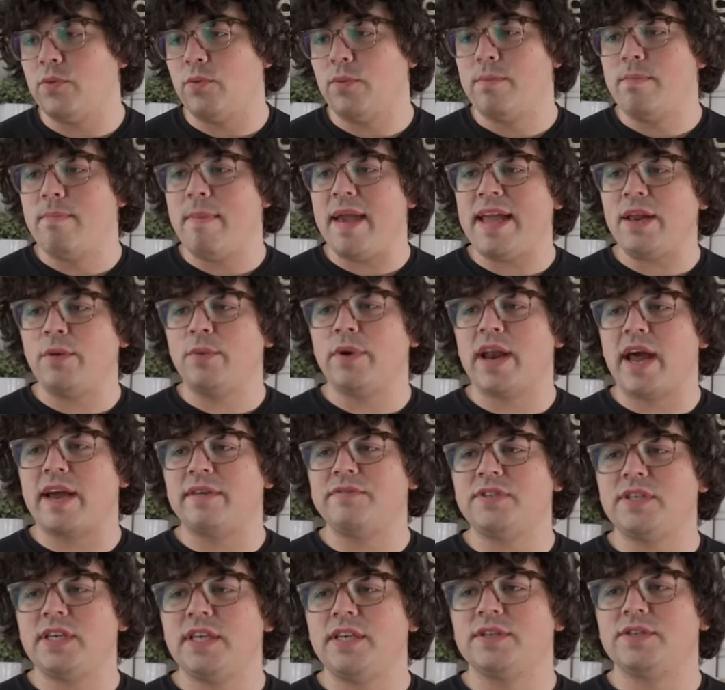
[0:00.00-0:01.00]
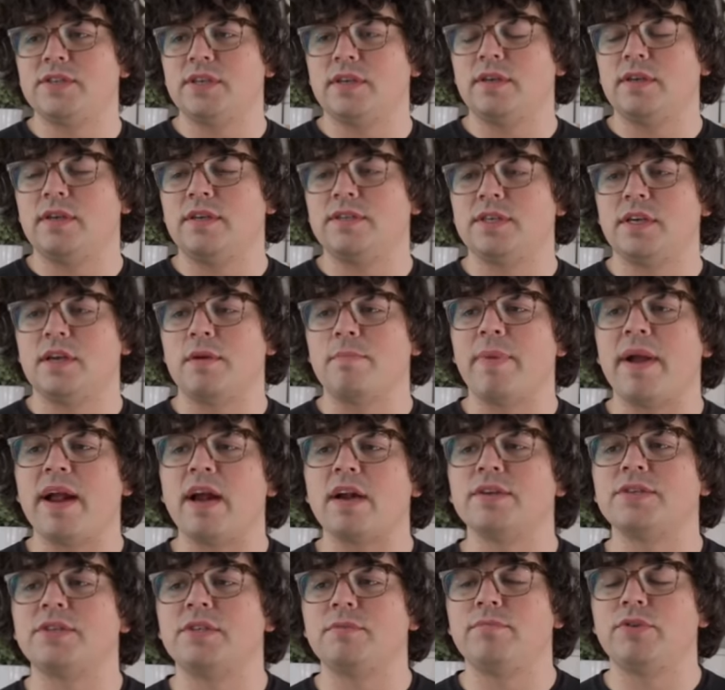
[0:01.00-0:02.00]
main one I've seen is a
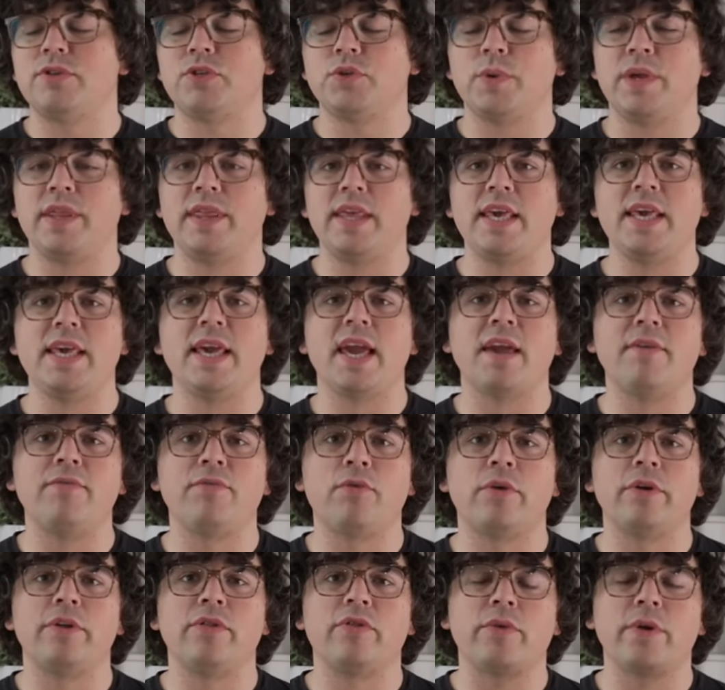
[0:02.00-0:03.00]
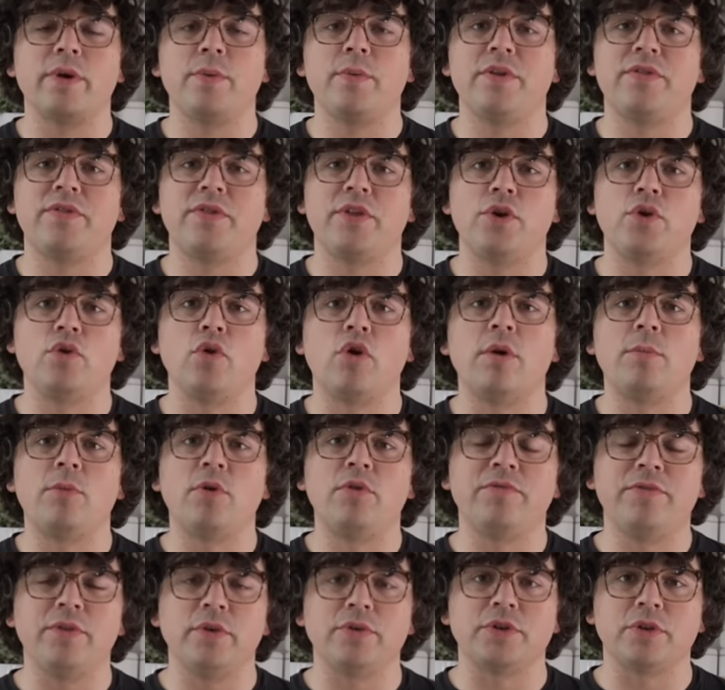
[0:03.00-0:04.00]
comparison between the EK43 with the
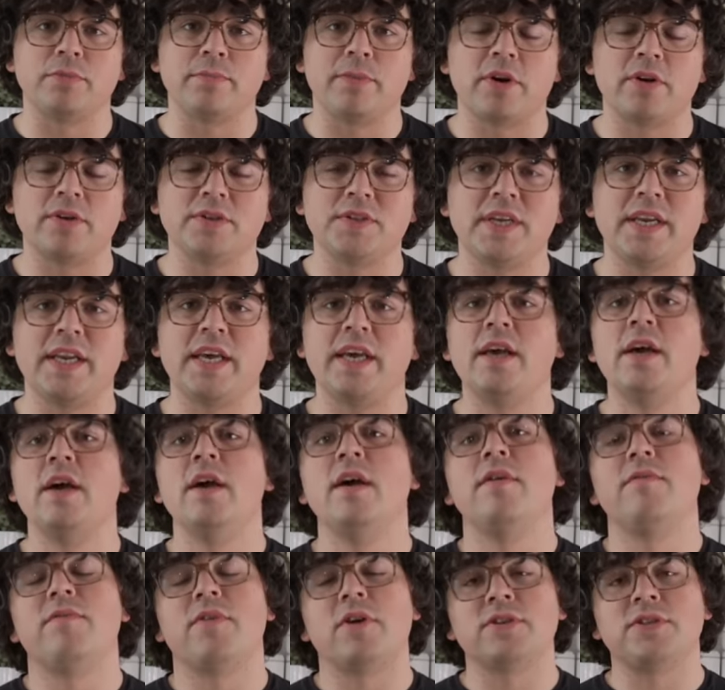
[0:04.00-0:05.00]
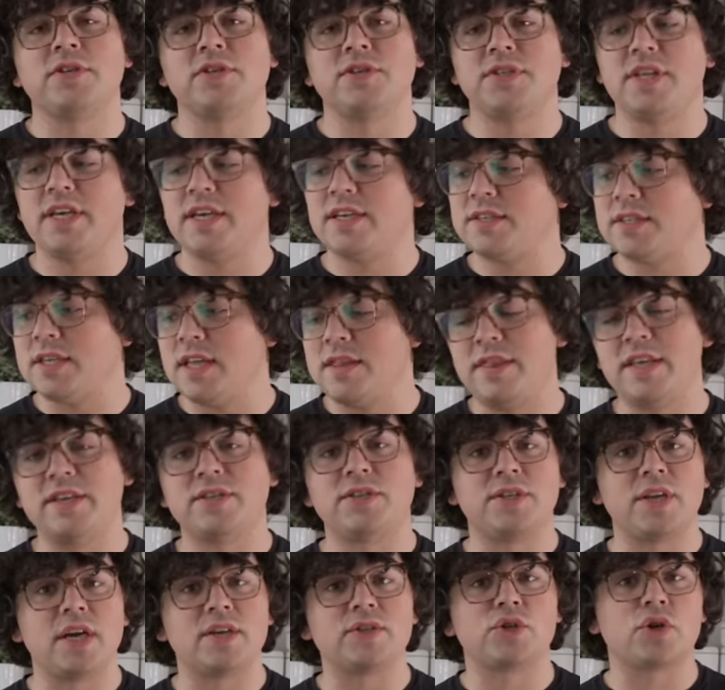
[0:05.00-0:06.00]
normal filter burrs in it versus this, and
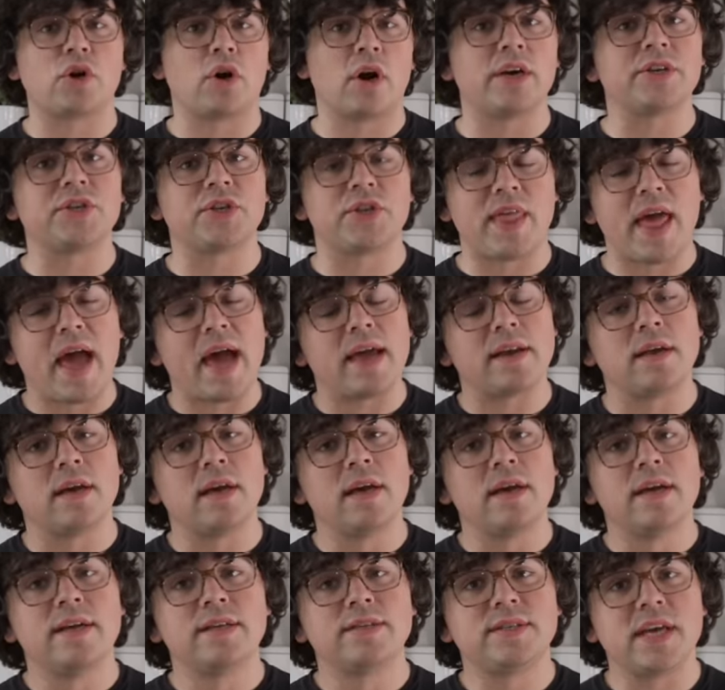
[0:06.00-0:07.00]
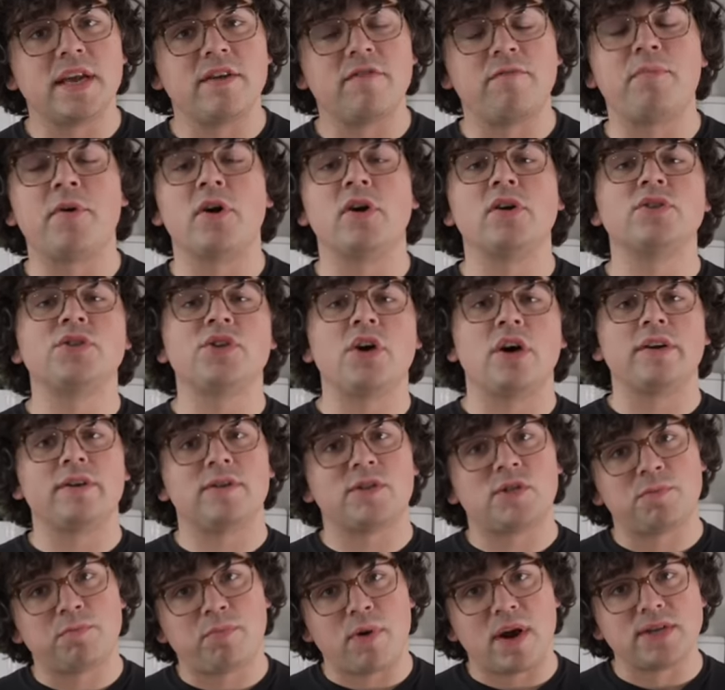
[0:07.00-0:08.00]
this does crush that set of burrs on
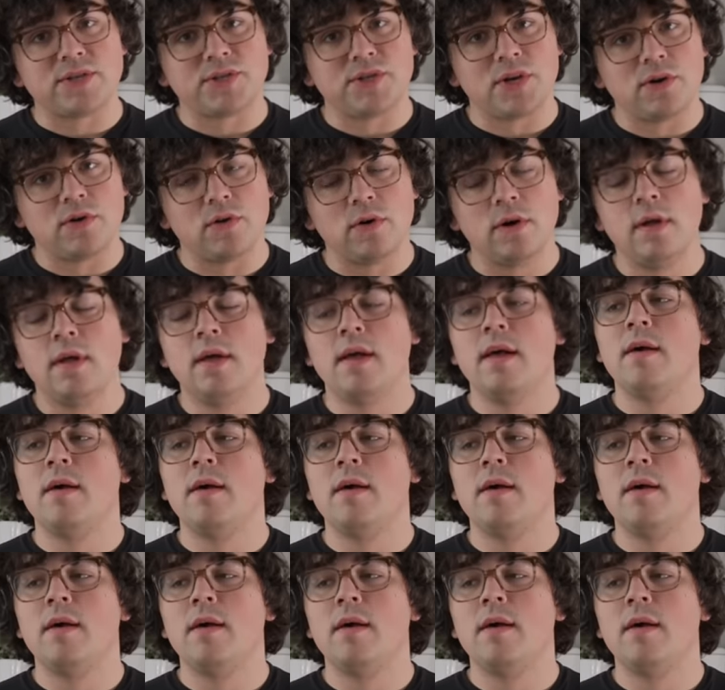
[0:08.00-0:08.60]
espresso.